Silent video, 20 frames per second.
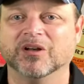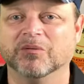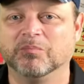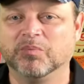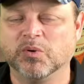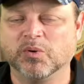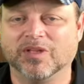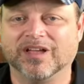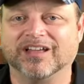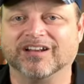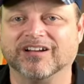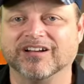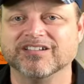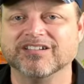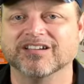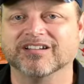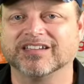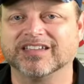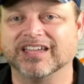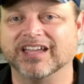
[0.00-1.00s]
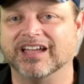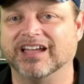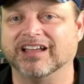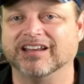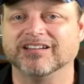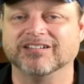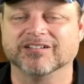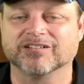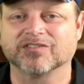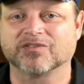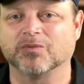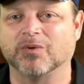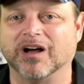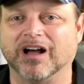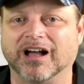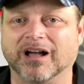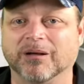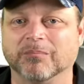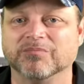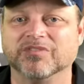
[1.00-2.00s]
pull out all your kit and your
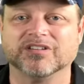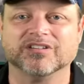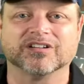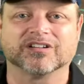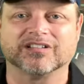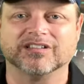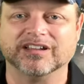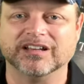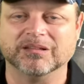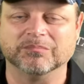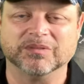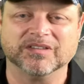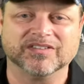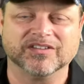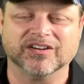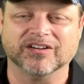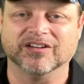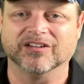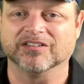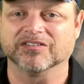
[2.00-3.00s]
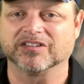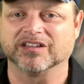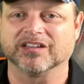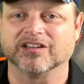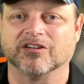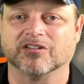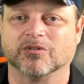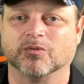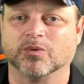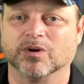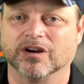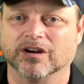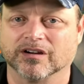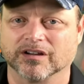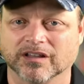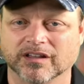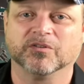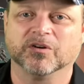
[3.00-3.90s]
swabs and your cleaning materials and go to work.